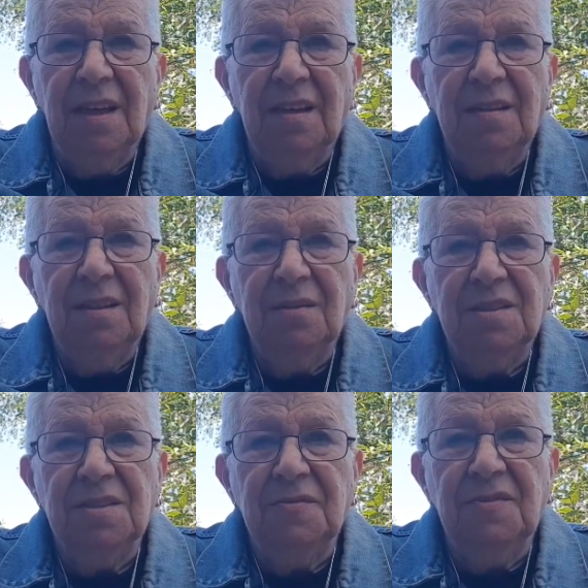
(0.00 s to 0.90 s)

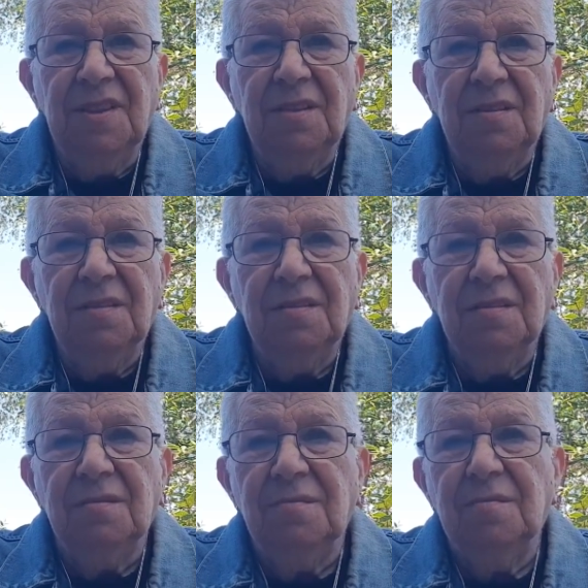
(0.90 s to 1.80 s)
to fill
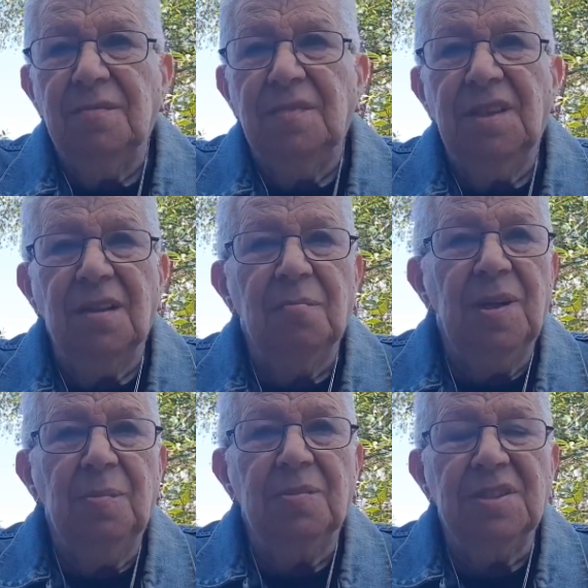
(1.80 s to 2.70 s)
young
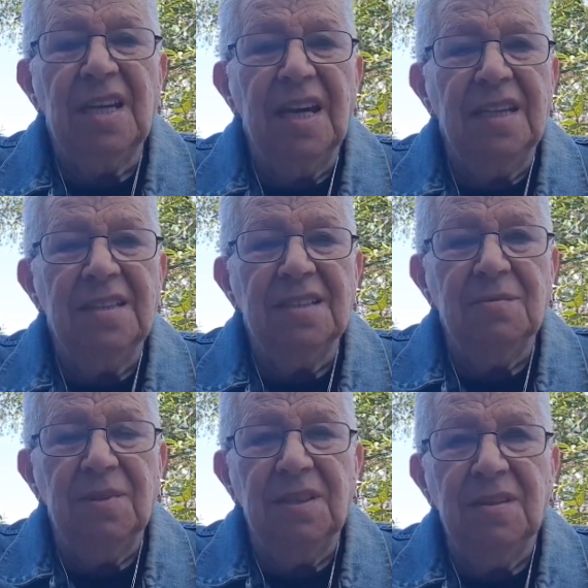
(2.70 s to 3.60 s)
people's heads
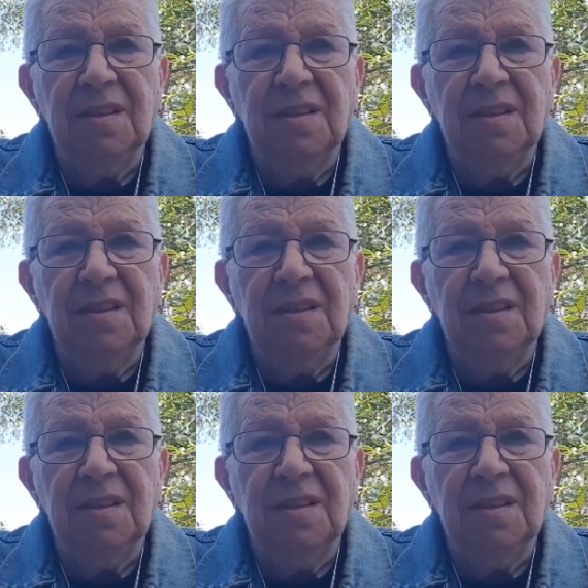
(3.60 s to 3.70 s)
with